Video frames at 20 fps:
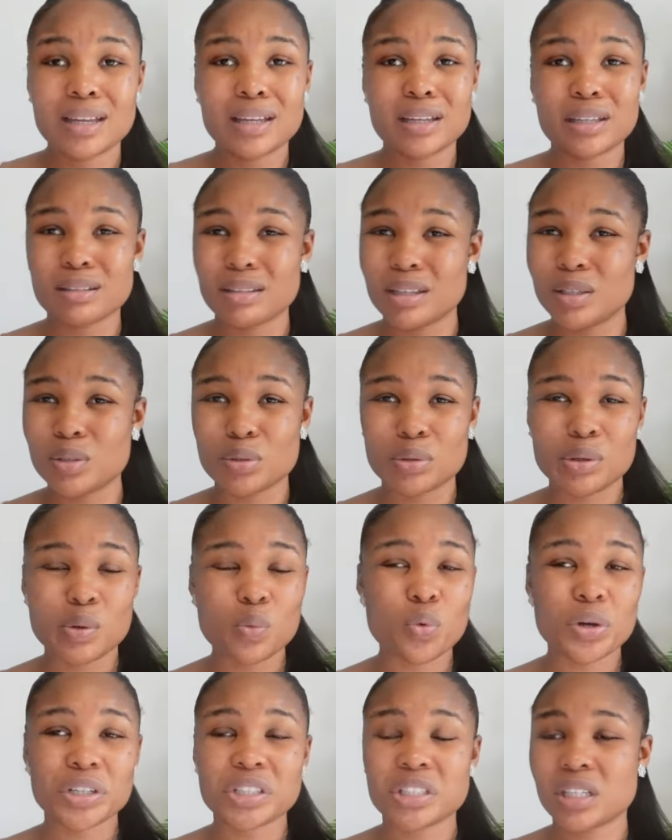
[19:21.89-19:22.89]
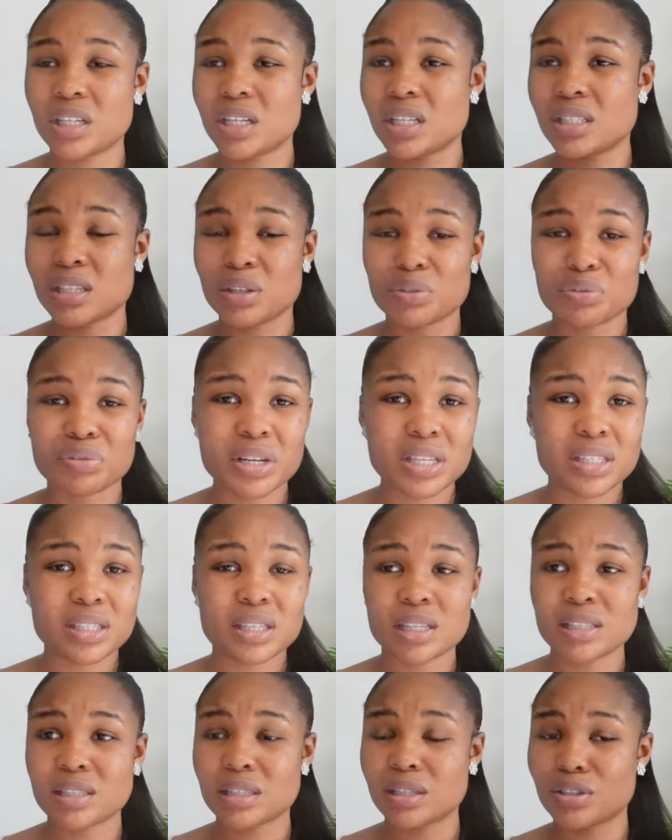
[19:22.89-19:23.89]
It, you know, it washes, it
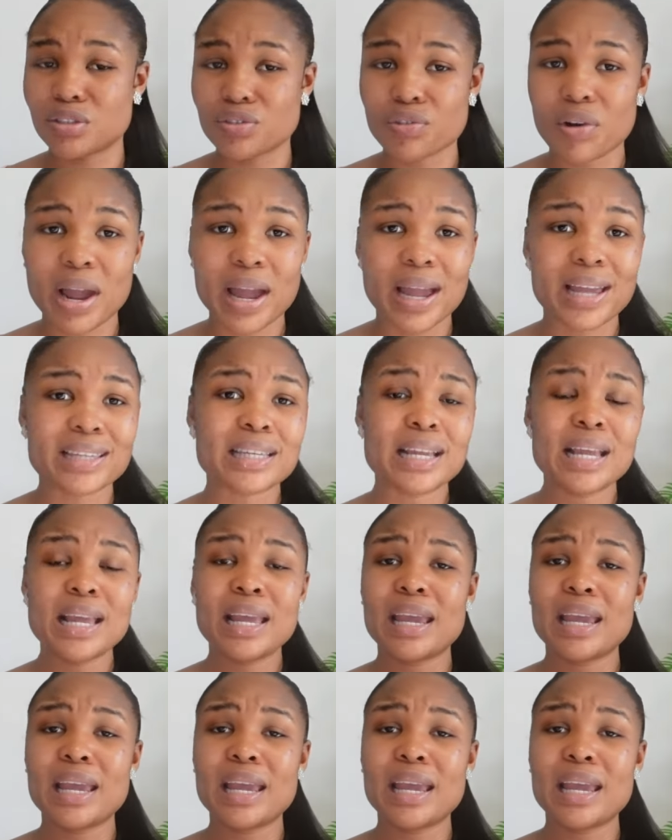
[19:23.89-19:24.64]
rinses, it dries,